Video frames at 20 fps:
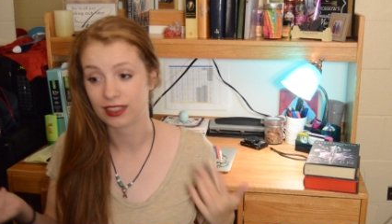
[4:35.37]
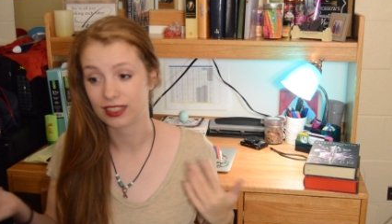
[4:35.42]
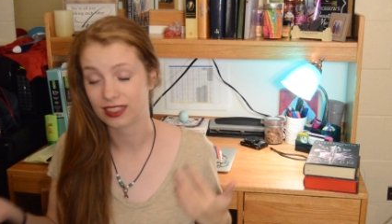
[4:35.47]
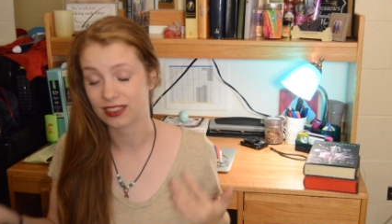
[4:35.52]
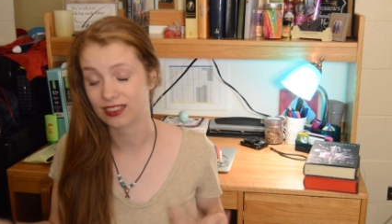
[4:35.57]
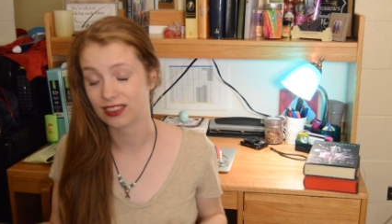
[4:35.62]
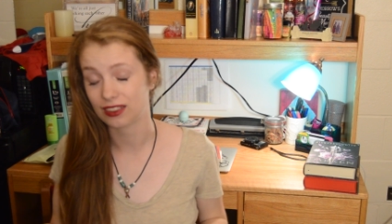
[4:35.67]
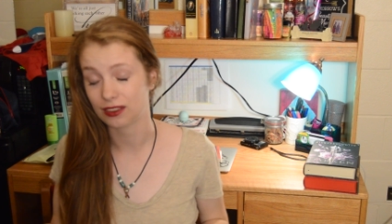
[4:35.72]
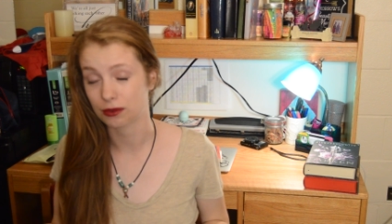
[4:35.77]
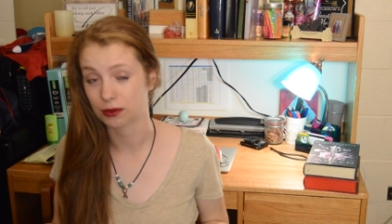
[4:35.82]
like
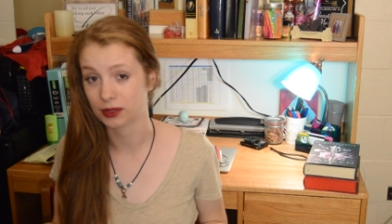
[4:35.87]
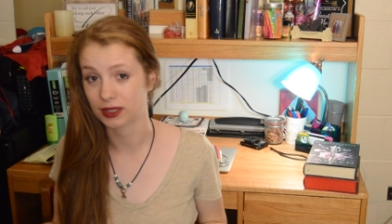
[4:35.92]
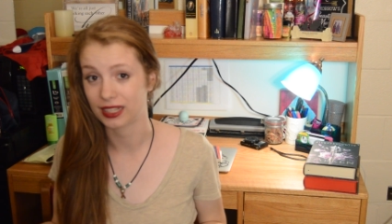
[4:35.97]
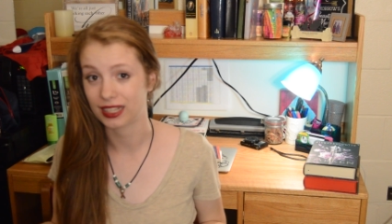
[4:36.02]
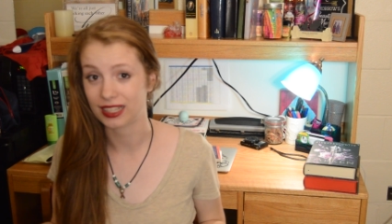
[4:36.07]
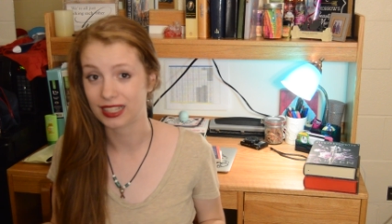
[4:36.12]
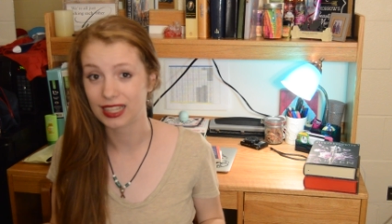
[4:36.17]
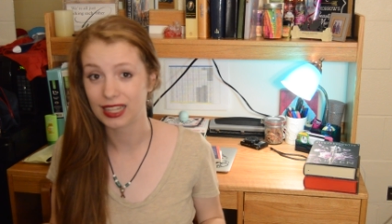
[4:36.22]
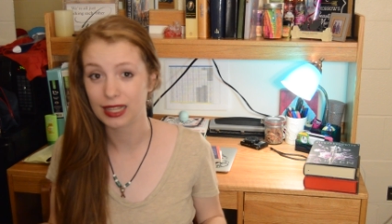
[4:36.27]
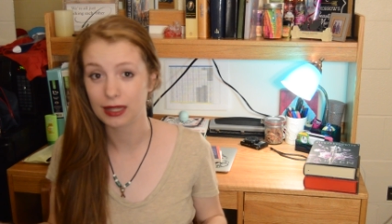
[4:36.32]
I said, I was
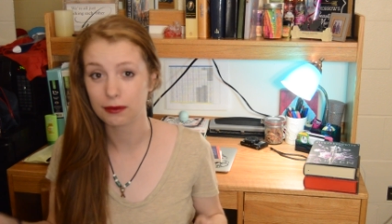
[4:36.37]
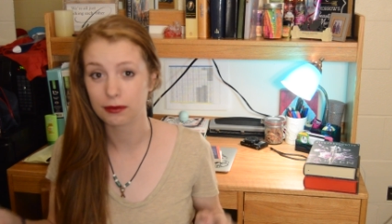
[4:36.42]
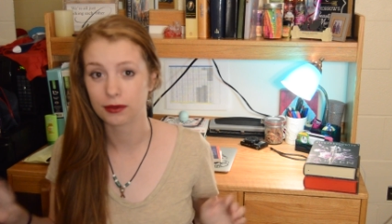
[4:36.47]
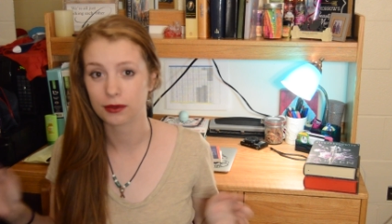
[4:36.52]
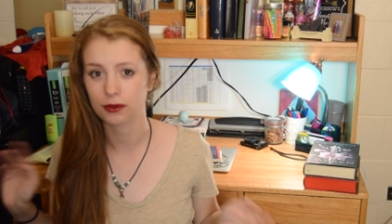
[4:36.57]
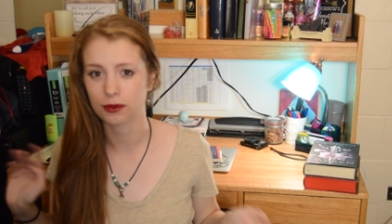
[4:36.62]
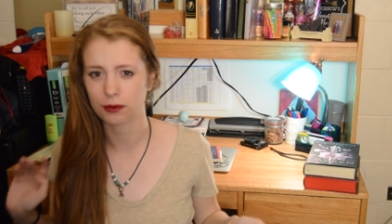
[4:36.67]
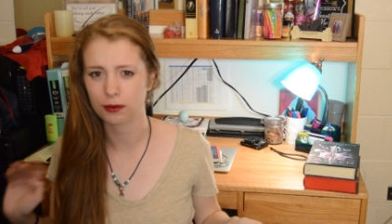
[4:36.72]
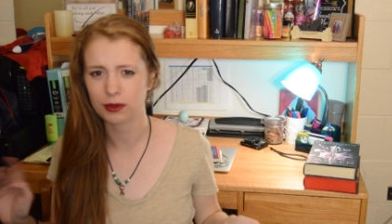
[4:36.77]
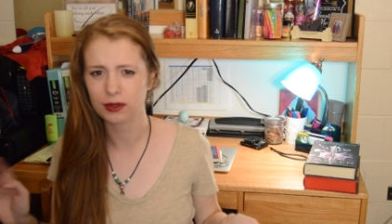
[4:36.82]
working at camp
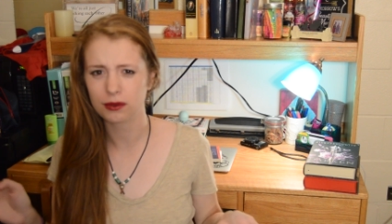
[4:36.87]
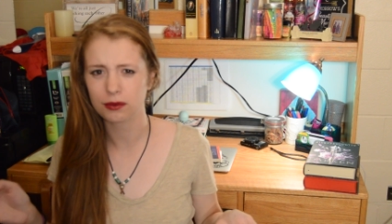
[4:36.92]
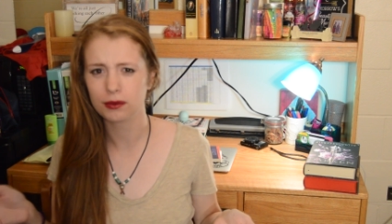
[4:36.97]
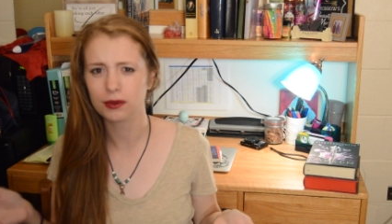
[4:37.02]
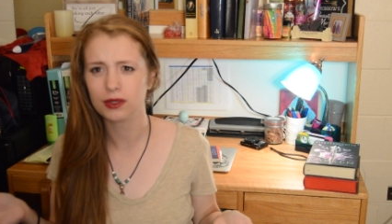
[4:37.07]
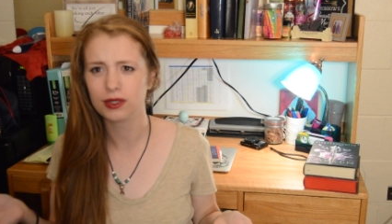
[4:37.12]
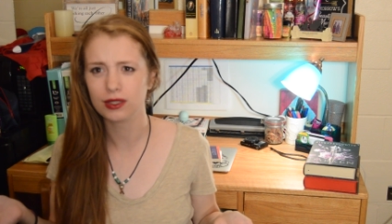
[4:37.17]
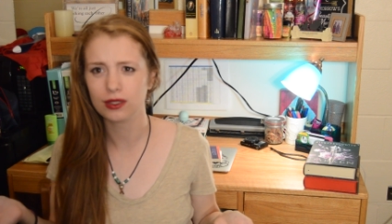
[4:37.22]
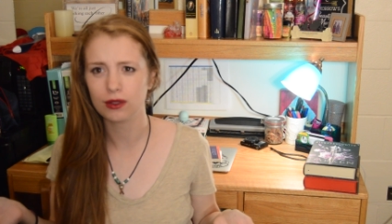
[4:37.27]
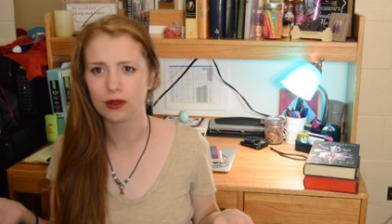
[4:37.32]
so there was
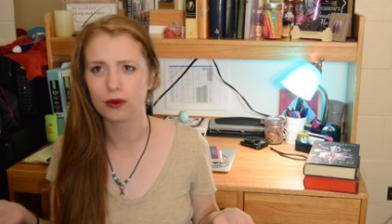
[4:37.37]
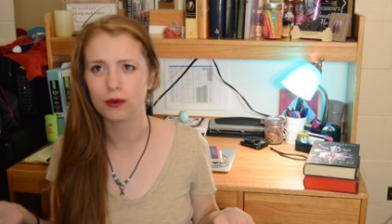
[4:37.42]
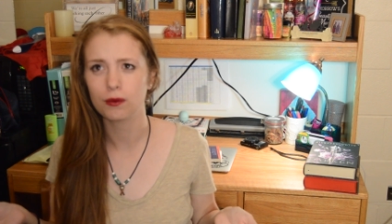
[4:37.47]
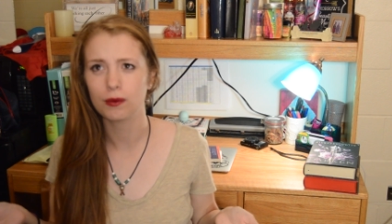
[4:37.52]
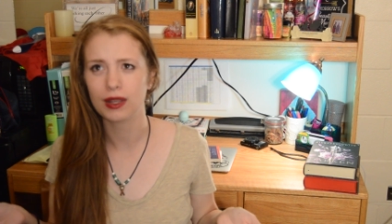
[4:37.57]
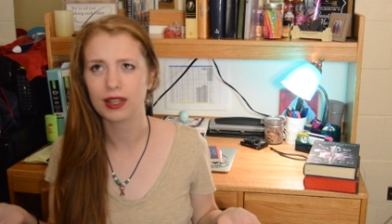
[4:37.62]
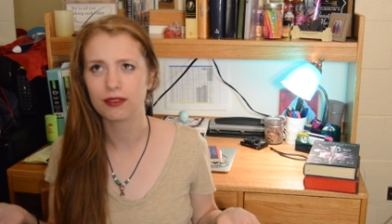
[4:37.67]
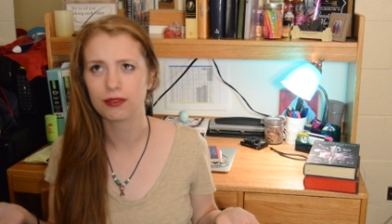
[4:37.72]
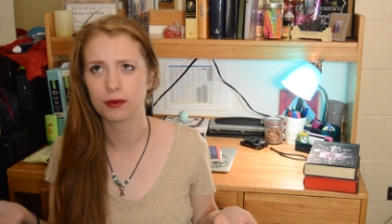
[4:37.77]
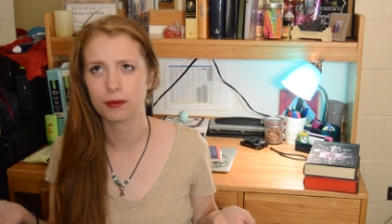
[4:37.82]
really no
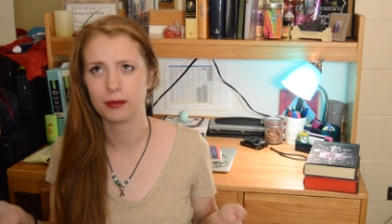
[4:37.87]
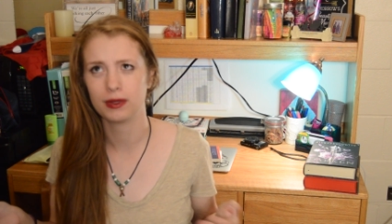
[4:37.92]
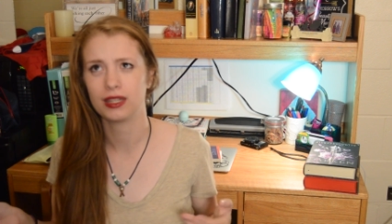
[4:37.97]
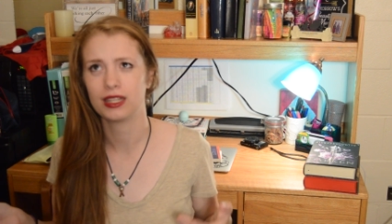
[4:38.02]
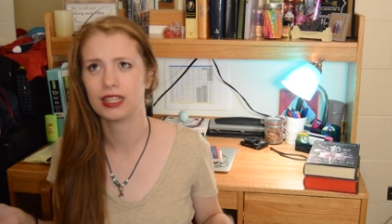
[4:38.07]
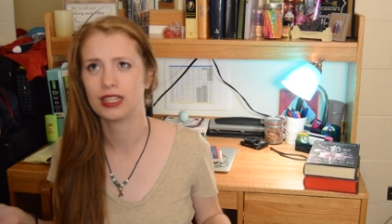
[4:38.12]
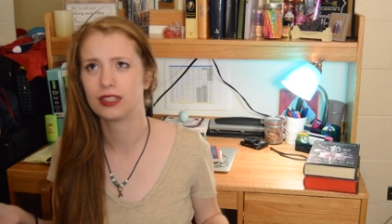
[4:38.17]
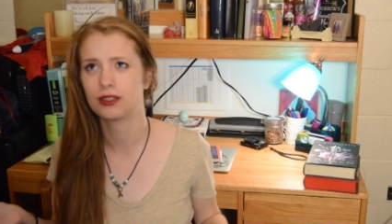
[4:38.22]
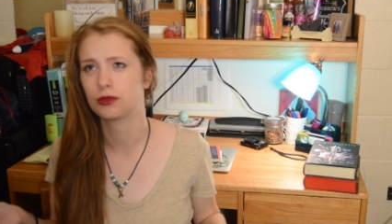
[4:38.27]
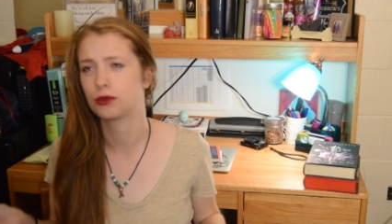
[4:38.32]
way for me
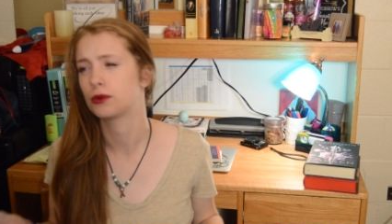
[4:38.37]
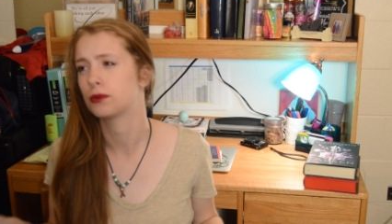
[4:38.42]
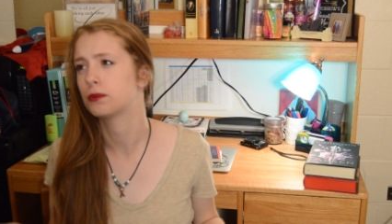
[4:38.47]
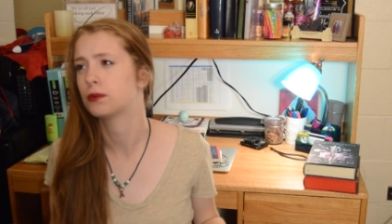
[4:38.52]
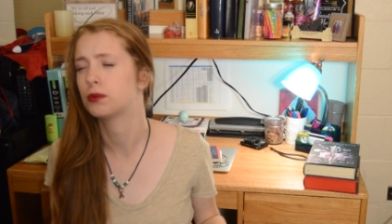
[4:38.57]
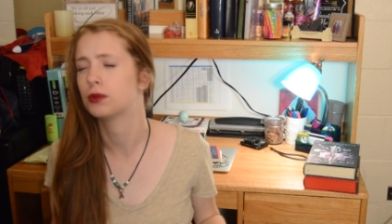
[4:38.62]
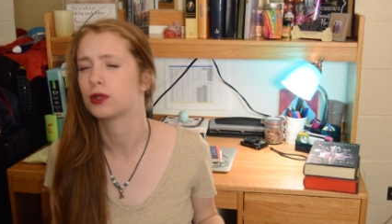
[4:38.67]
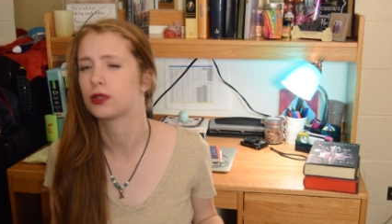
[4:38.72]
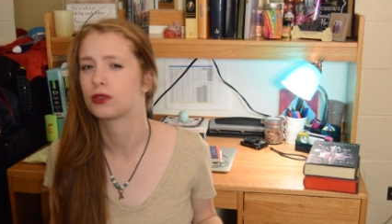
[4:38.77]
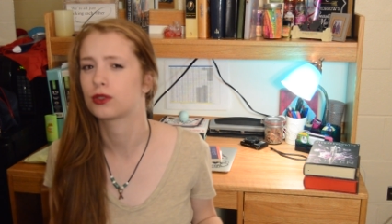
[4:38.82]
to get to a
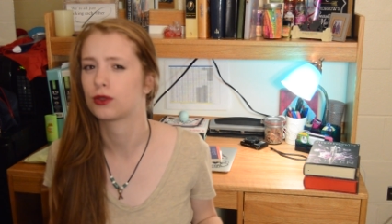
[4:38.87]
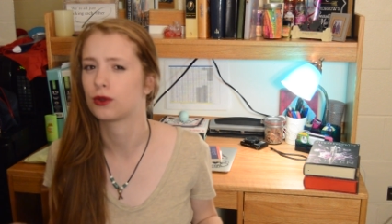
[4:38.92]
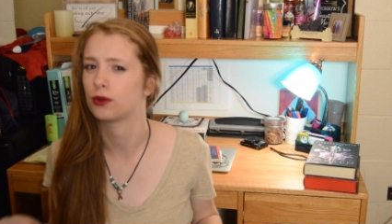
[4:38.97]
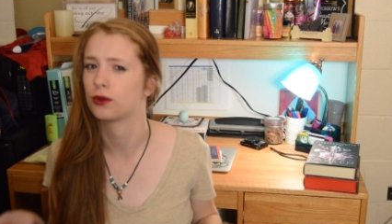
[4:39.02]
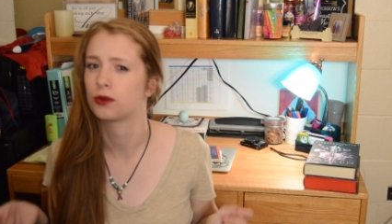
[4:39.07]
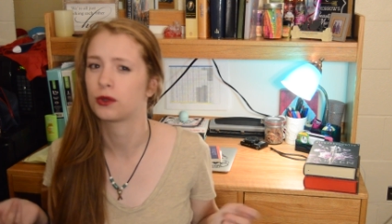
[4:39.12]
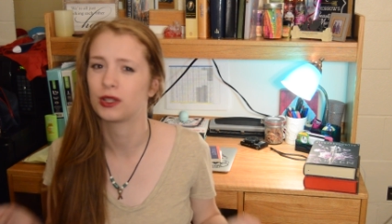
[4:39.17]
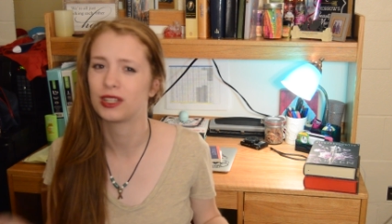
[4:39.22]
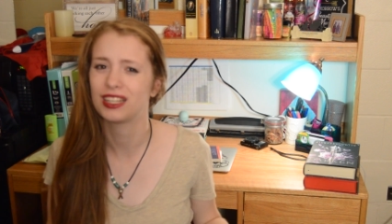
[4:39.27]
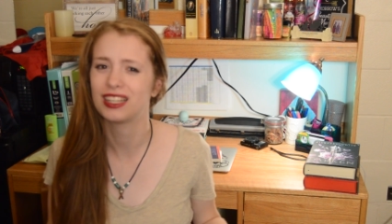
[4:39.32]

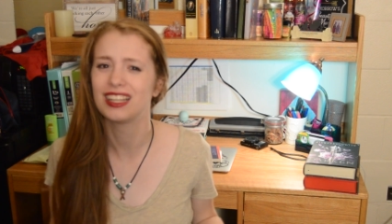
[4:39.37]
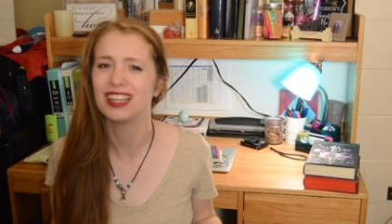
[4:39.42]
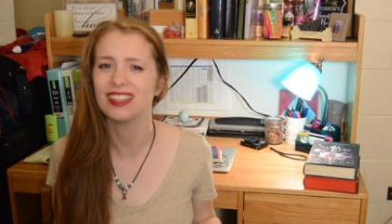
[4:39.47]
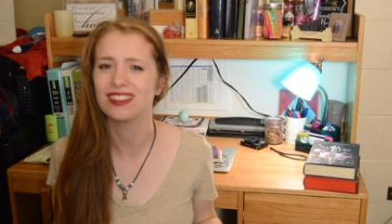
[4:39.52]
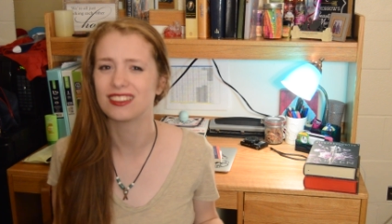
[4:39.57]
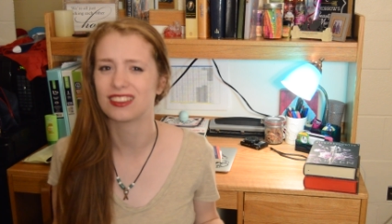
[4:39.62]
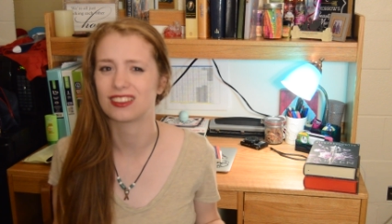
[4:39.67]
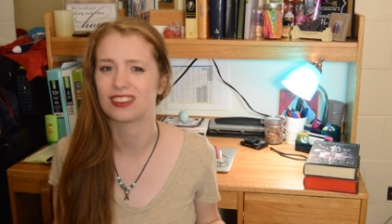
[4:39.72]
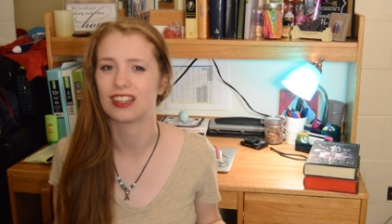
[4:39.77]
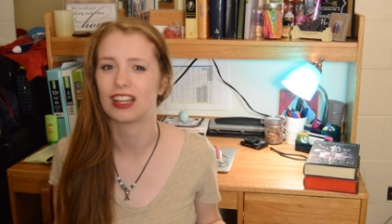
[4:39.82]
bookstore. So I
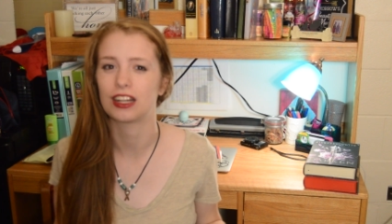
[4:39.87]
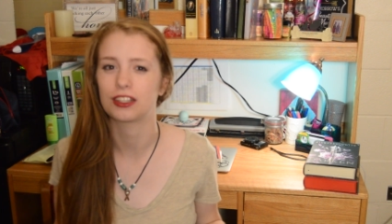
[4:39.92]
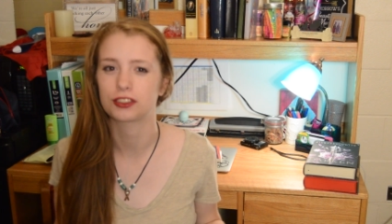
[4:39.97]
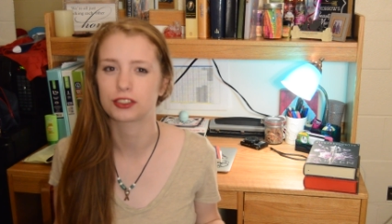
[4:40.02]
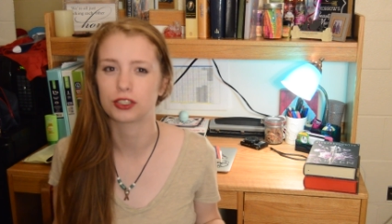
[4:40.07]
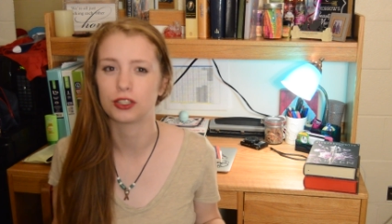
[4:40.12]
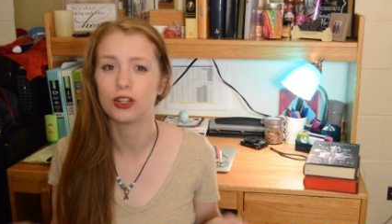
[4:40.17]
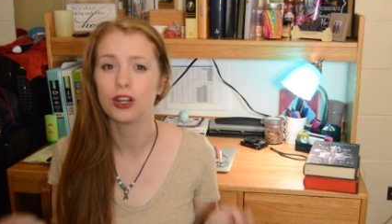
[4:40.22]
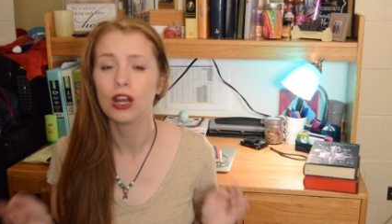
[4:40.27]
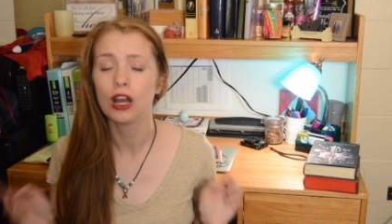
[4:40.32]
guess it's
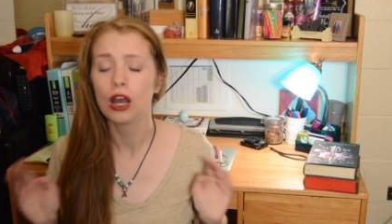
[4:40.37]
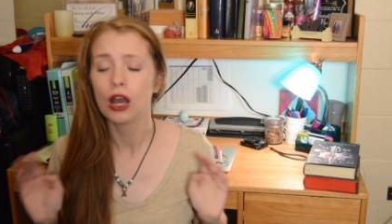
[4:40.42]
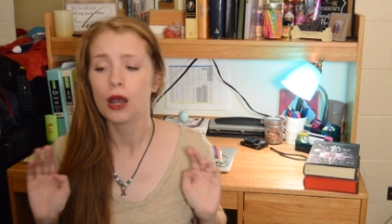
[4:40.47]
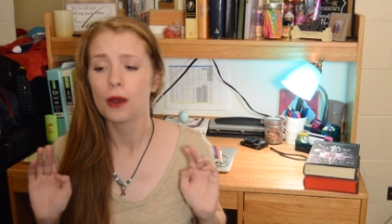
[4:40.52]
logical.